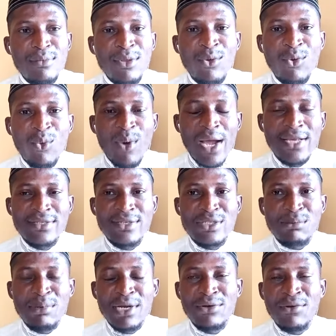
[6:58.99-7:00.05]
Why is the
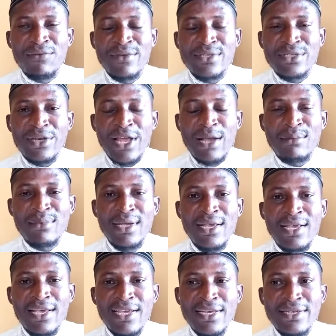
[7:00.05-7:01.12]
spread of Islam
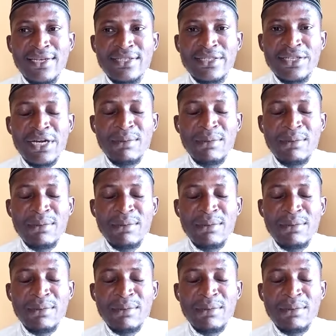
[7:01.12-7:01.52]
in these three